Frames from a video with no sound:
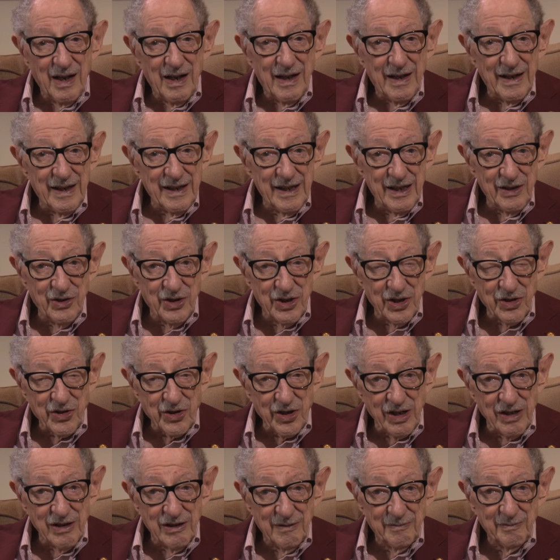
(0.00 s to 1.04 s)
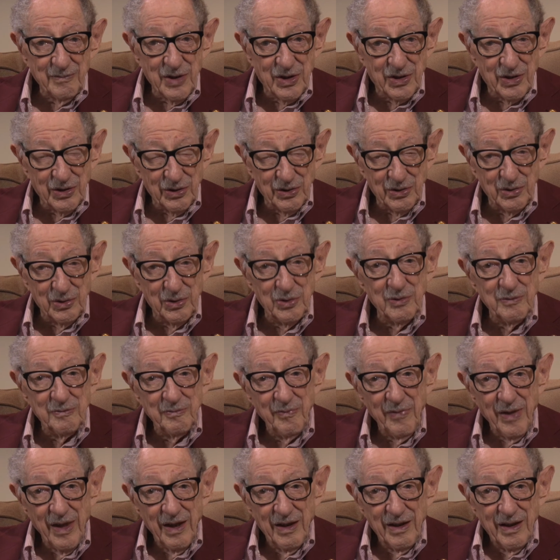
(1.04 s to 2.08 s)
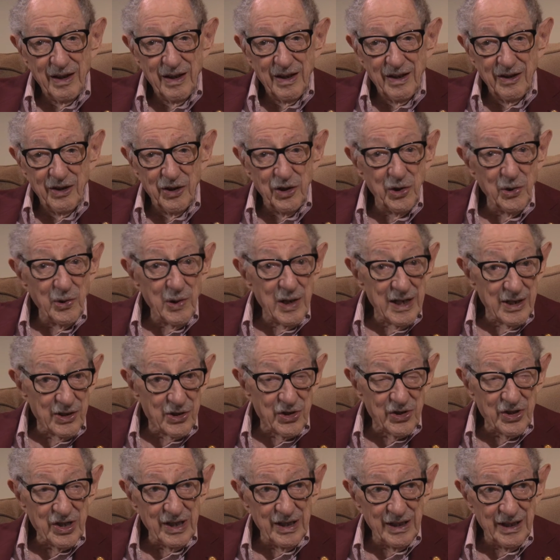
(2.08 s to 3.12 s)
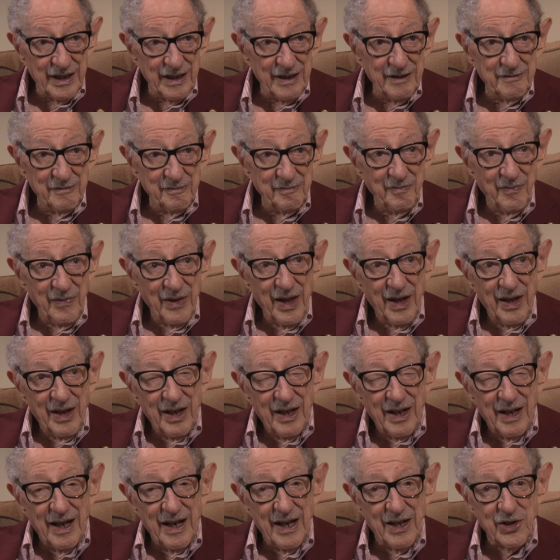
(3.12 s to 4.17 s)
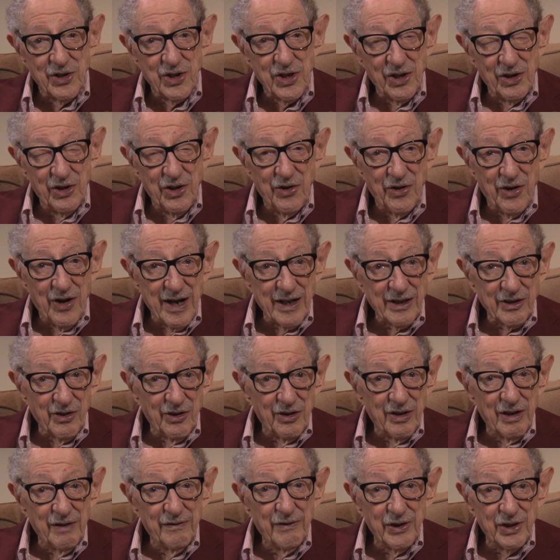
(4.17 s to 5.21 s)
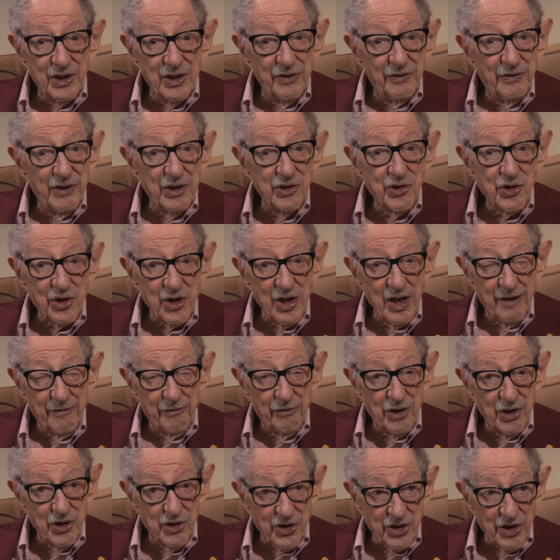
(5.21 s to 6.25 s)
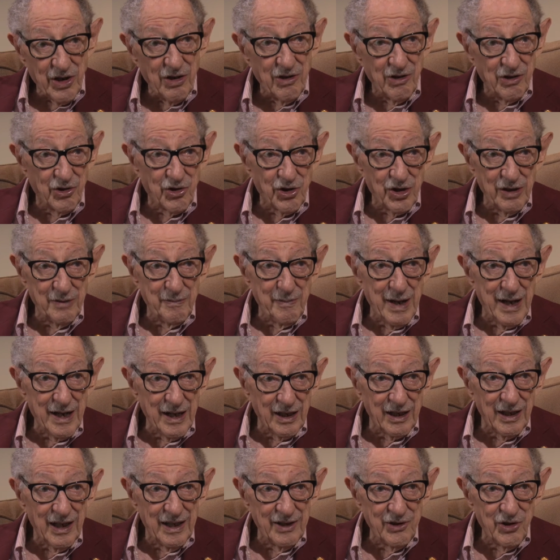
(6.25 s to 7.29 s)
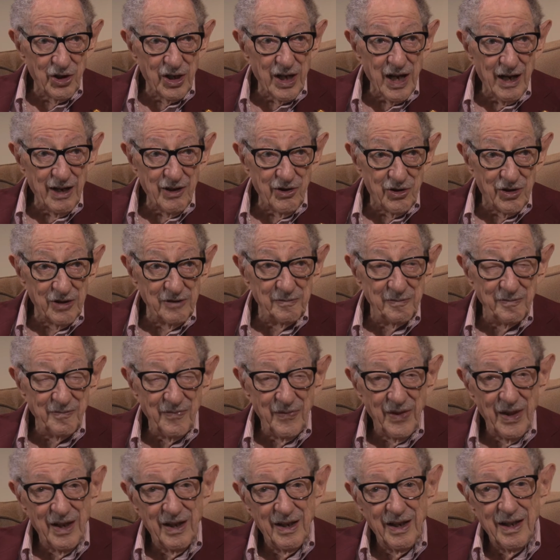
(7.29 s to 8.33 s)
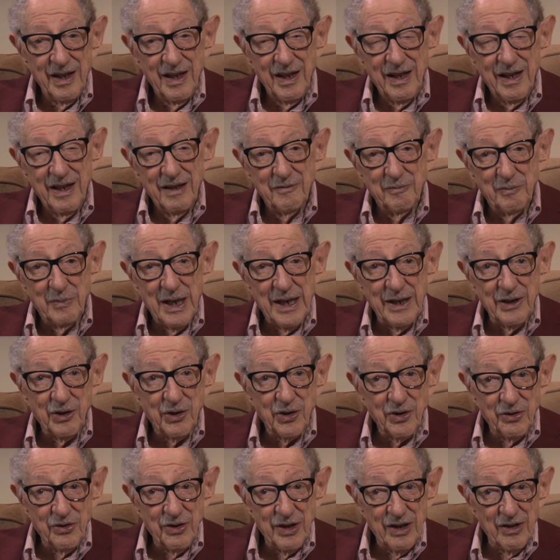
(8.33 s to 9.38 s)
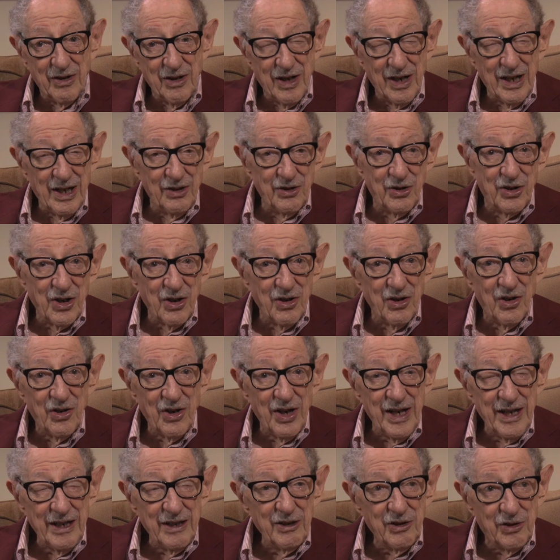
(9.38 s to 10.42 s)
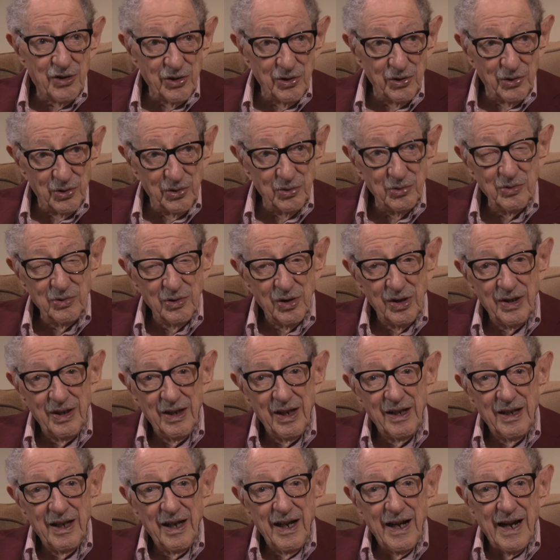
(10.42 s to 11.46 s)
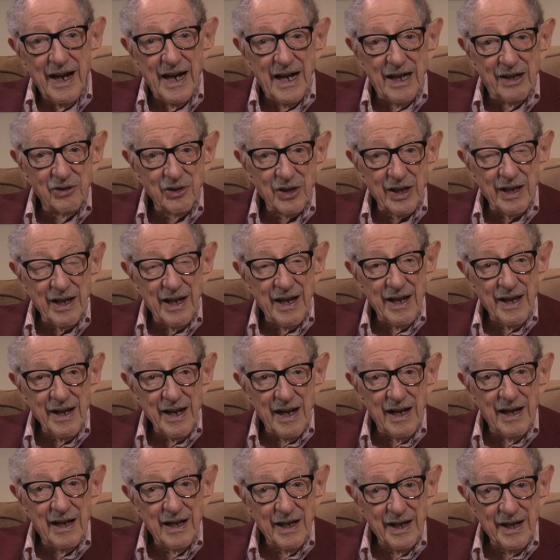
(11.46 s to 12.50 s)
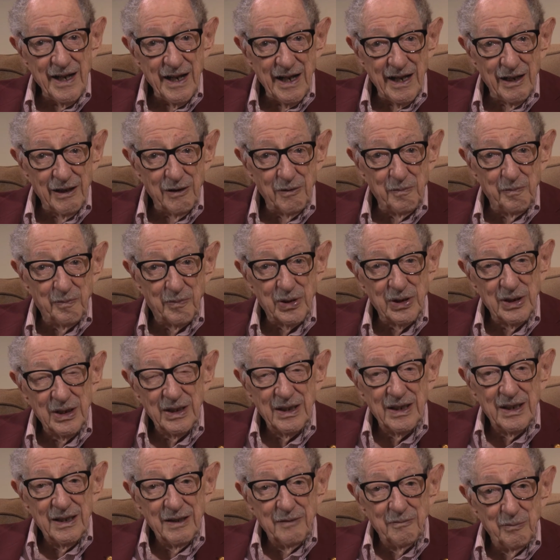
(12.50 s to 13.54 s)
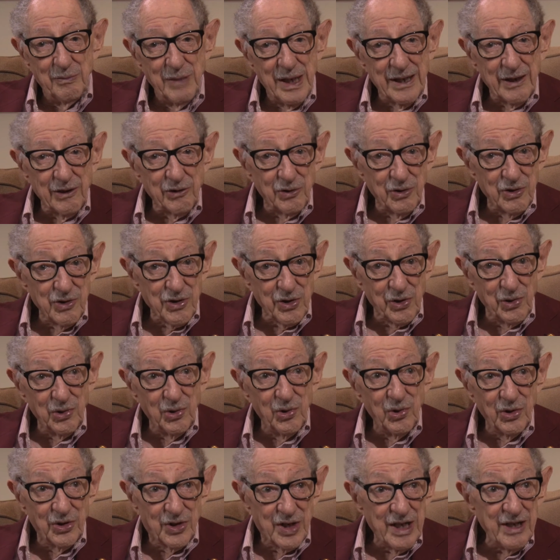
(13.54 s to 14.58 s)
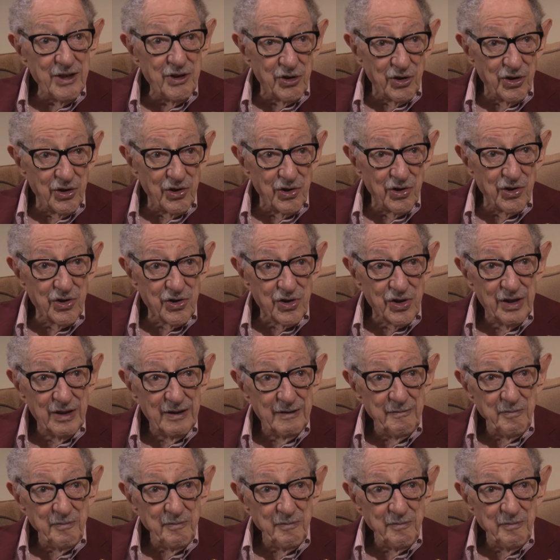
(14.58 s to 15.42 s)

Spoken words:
I had just come to USC as the director of a division of research in medical education. My career had turned into, how can I help medical school teachers